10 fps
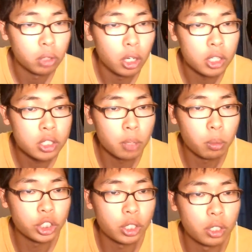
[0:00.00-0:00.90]
I stopped
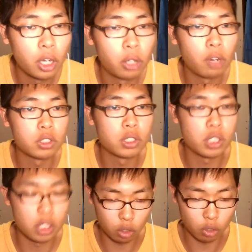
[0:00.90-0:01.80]
watching Arrow after
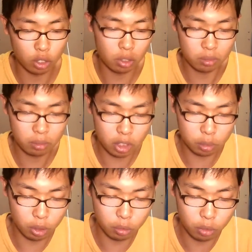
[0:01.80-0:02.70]
season 3. Well, that's
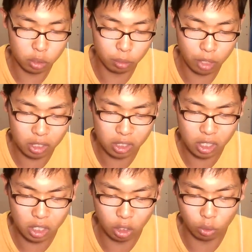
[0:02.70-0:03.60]
pretty reasonable. Yeah,
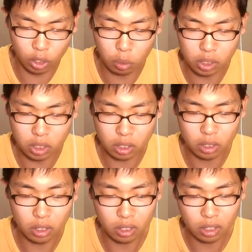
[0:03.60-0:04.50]
season 3 wasn't
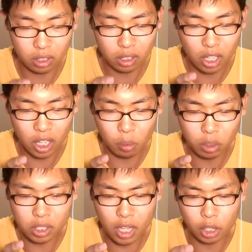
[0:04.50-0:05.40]

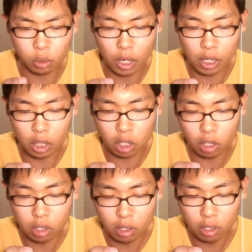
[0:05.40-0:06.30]
that great
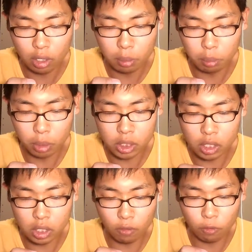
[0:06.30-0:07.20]
either,
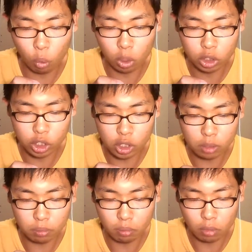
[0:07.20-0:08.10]
but season 4
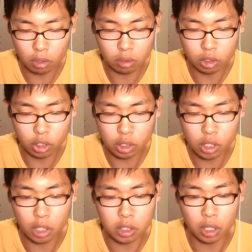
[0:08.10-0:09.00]
just
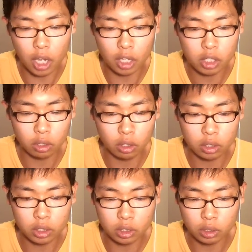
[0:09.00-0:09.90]
takes the cakes
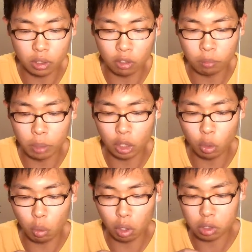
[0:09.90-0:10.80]
of being
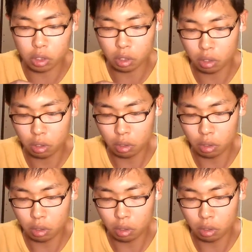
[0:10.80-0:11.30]
the worst.